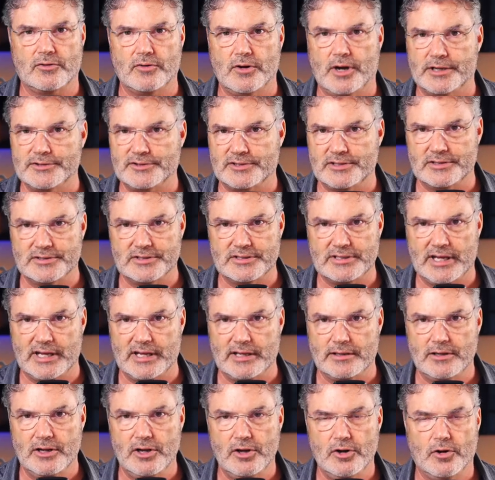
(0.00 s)
or across the
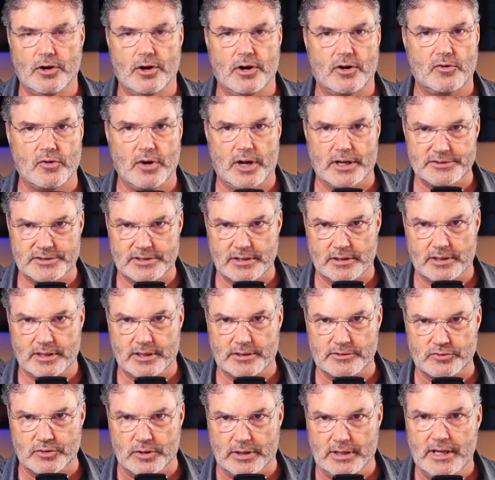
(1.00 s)
state or across the
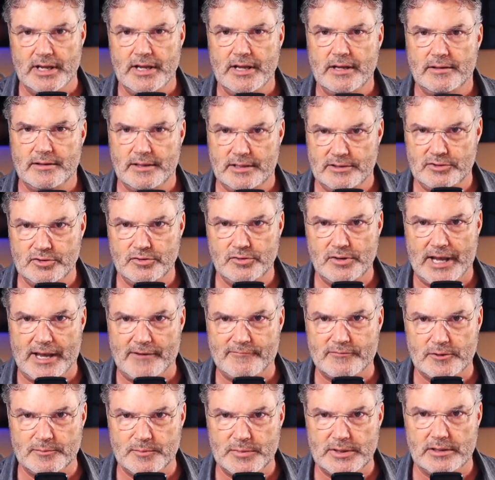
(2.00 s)
country. They do
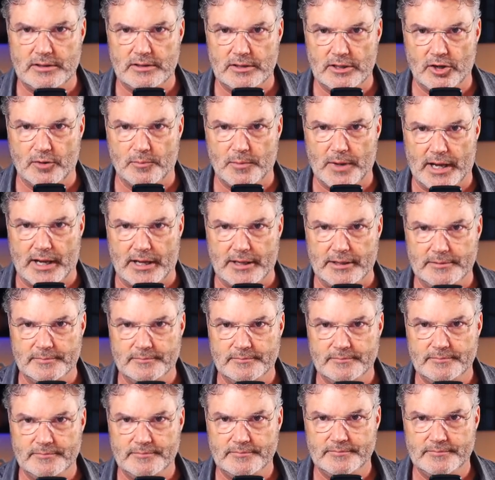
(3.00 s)
have to be nearby.